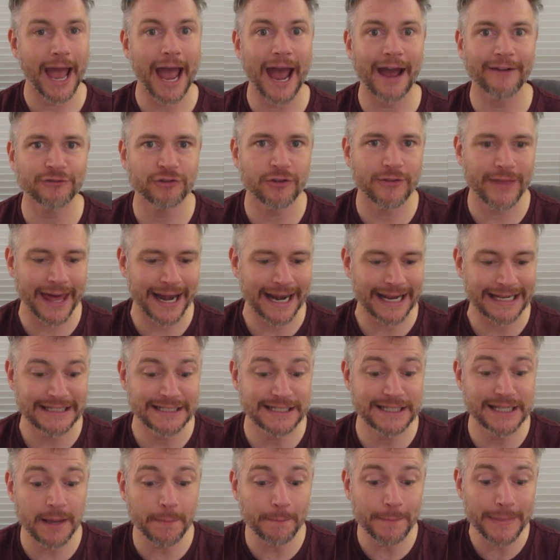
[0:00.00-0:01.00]
After that, I
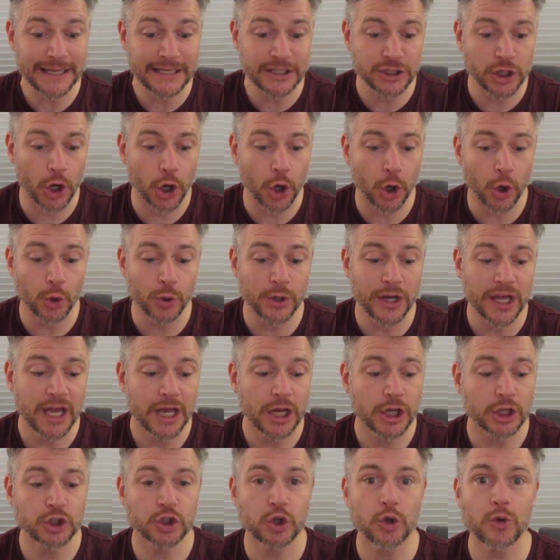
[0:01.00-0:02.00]
tippy toed
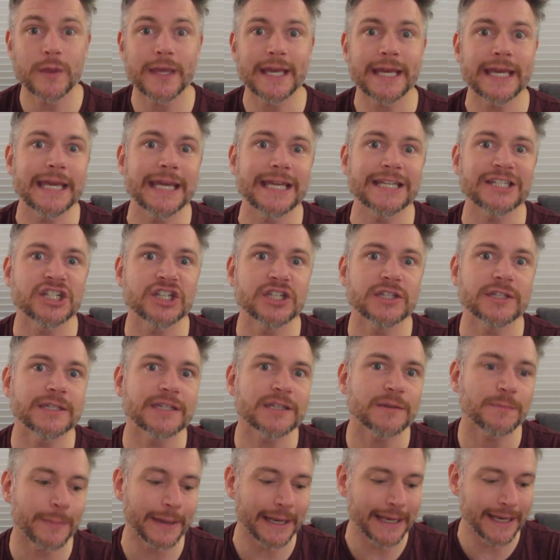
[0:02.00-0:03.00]
to the kitchen
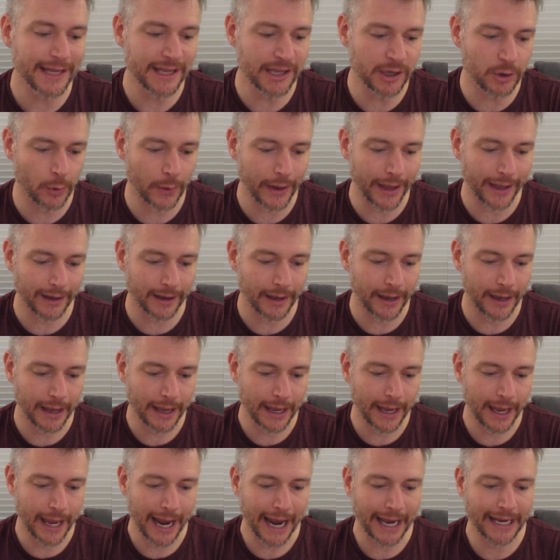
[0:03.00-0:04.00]
speedy quick
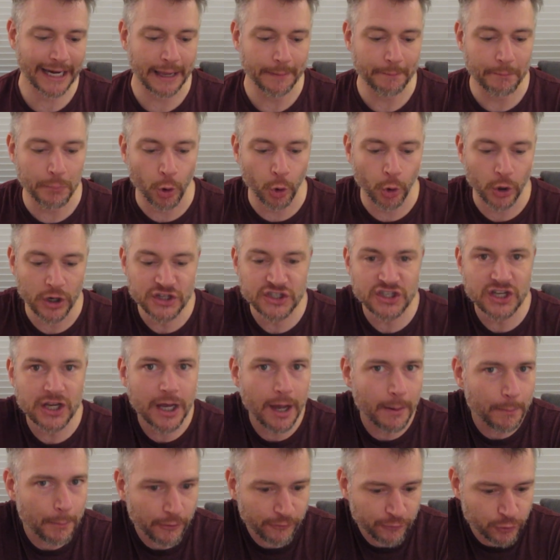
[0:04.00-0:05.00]
and I poured us a
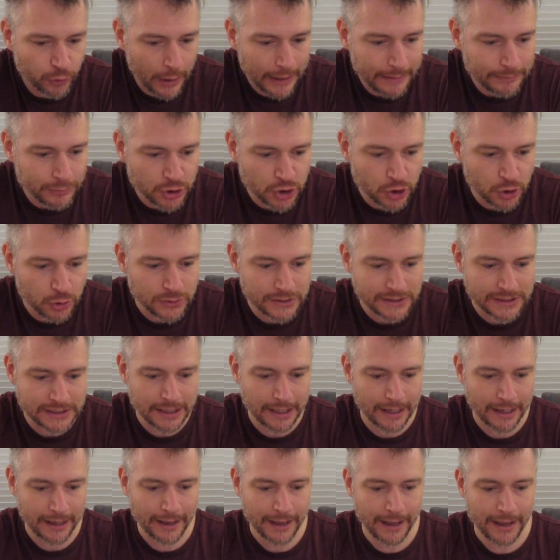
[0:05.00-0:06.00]
cup of grape
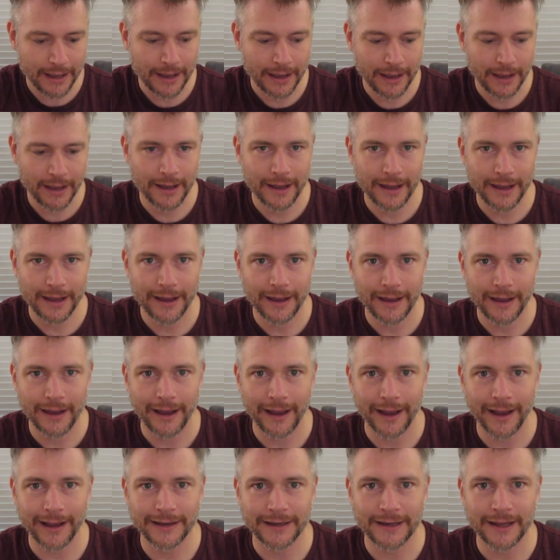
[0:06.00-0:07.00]
juice
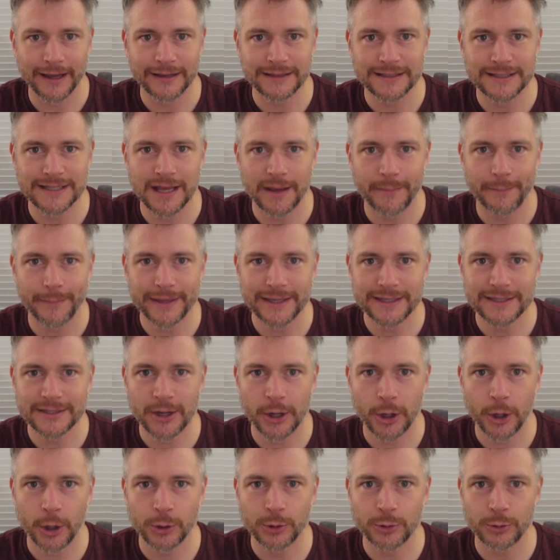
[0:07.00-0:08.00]
and I tippy
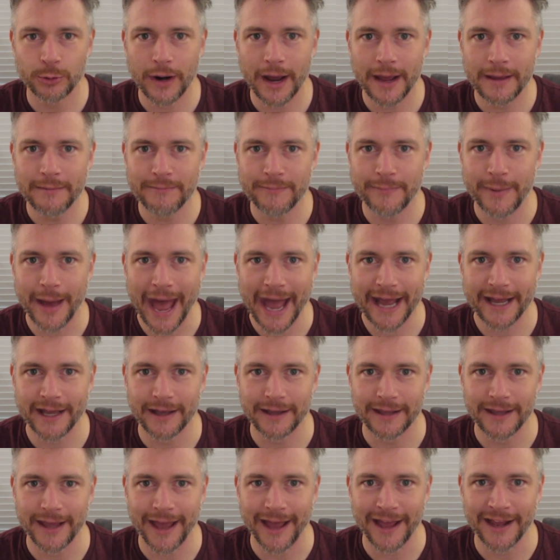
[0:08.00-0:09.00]
toed right
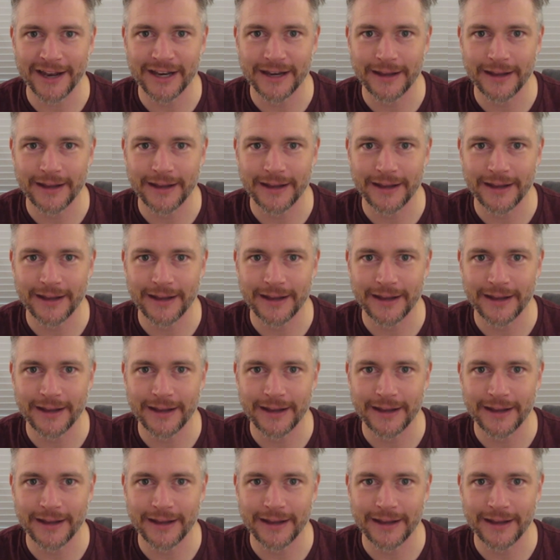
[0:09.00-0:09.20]
back again.